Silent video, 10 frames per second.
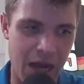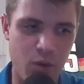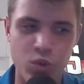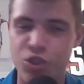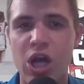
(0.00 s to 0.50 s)

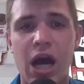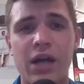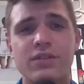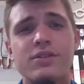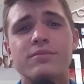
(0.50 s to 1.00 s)
was
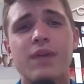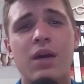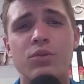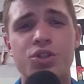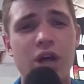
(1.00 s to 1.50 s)
shocked.
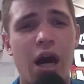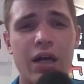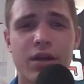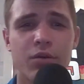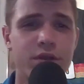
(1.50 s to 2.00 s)
I
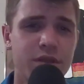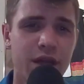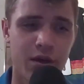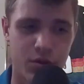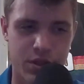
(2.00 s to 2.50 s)
was in
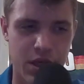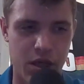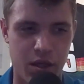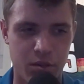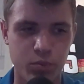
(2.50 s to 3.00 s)
Tiger
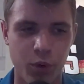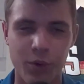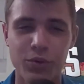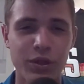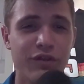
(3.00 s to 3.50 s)
Stadium. We
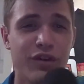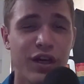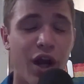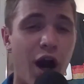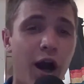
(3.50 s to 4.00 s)
were leaving
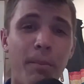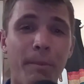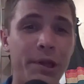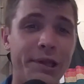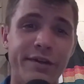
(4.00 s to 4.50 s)
an
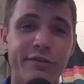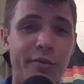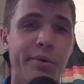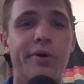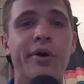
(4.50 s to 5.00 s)

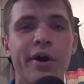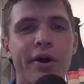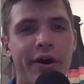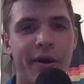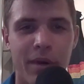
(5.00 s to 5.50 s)
unbelievable
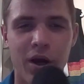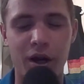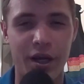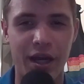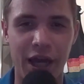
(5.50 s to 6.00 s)

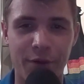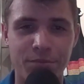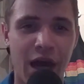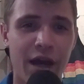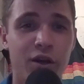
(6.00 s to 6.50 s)
Comerica game,
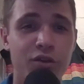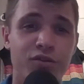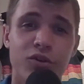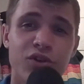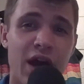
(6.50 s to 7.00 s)
Tigers
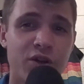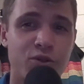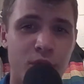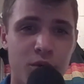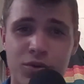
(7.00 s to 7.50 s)
versus
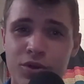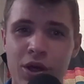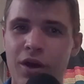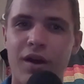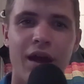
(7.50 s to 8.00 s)
Astros.
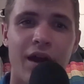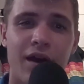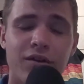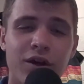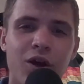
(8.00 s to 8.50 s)

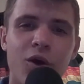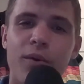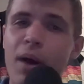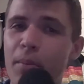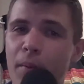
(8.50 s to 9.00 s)
And
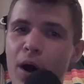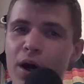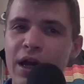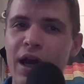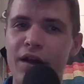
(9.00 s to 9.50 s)
remember,
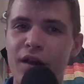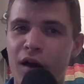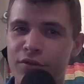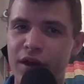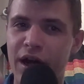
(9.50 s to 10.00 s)
Marty Hannon
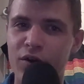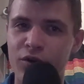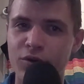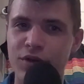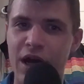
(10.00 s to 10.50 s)
loves those